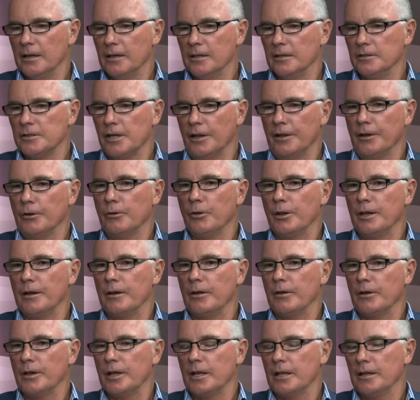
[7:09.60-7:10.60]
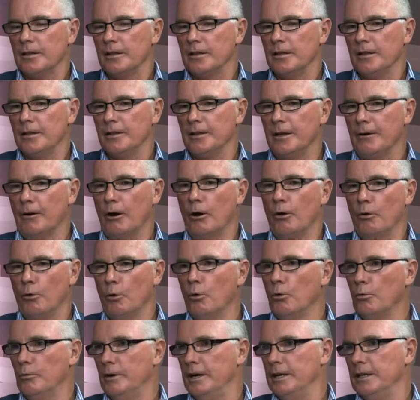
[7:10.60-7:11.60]
so there are
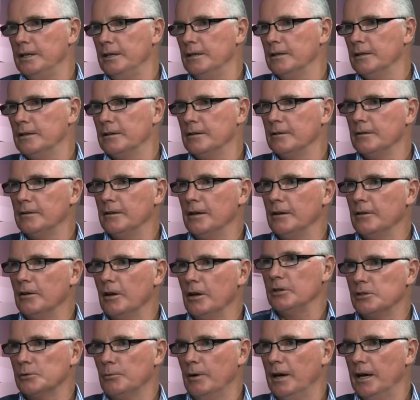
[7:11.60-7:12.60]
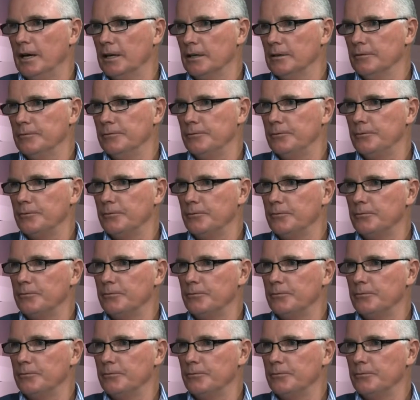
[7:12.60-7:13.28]
already a swag of